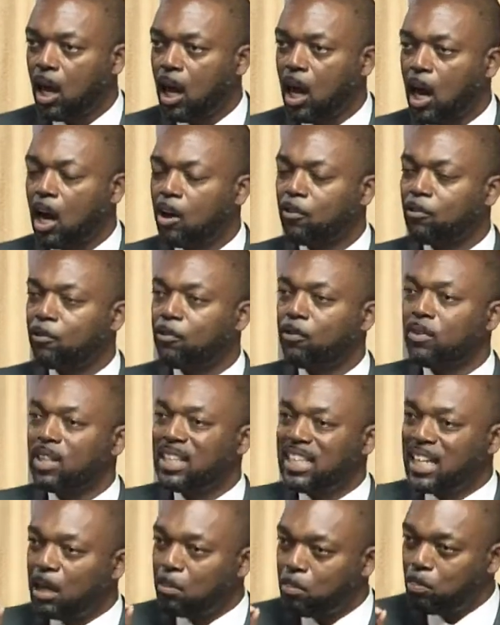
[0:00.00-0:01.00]
of
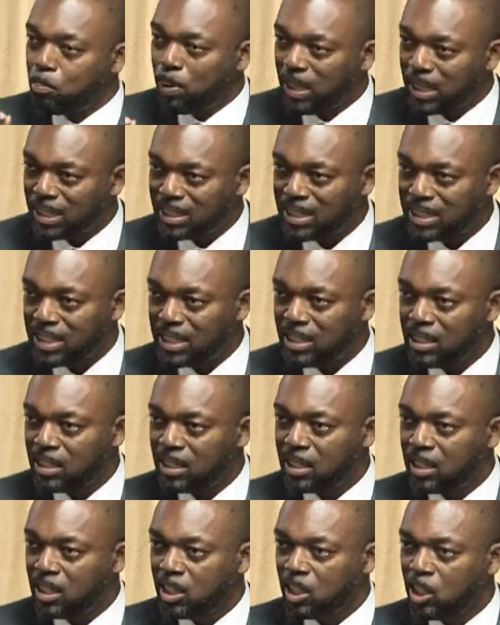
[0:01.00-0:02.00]
the ability
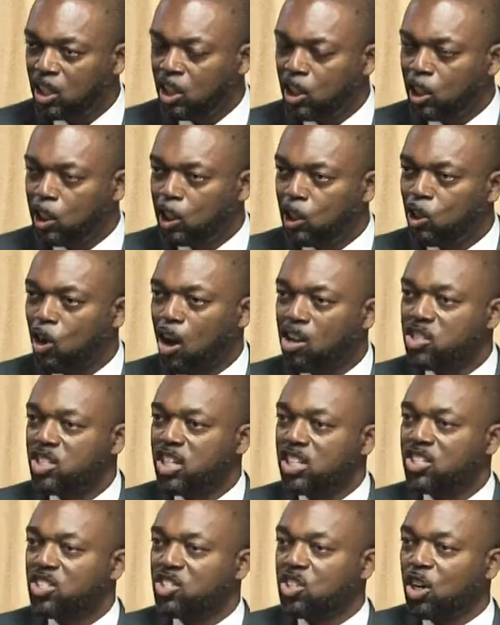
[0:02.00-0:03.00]
not
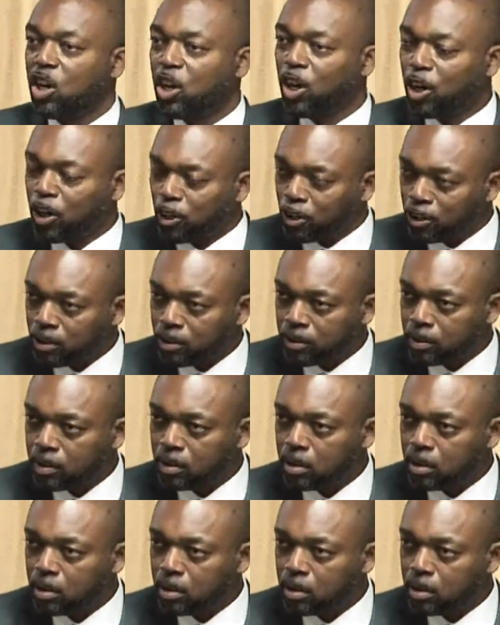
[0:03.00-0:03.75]
just to earn,